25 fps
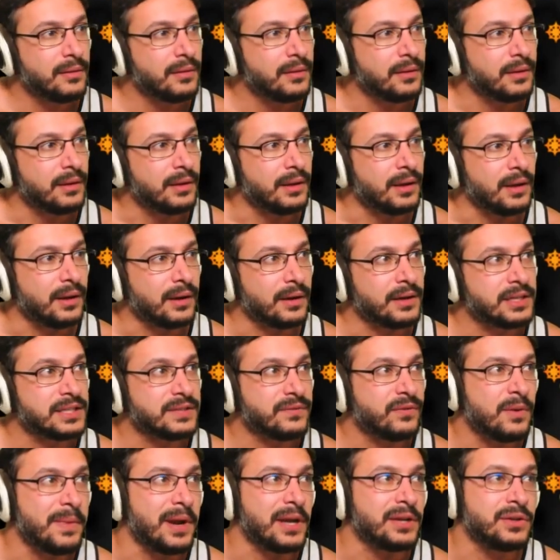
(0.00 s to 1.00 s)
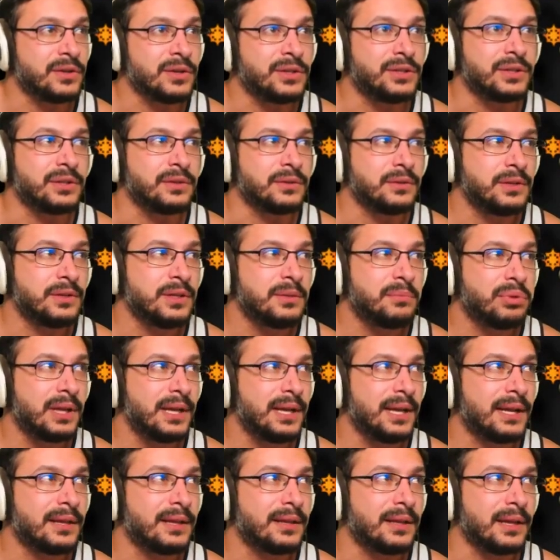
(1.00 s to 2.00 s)
Because it's 4-mana 2/2. You play
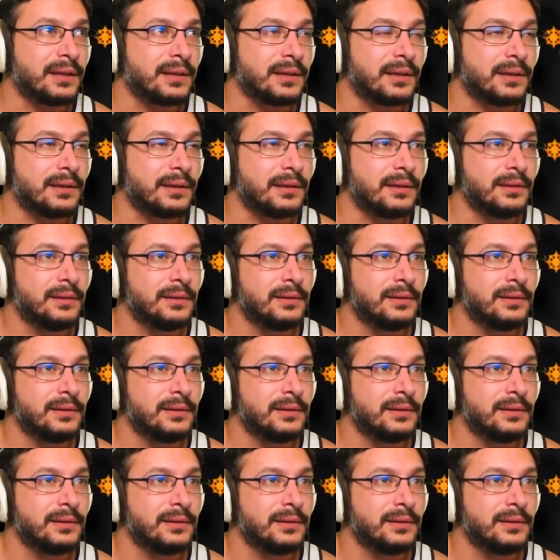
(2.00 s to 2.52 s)
it in like a.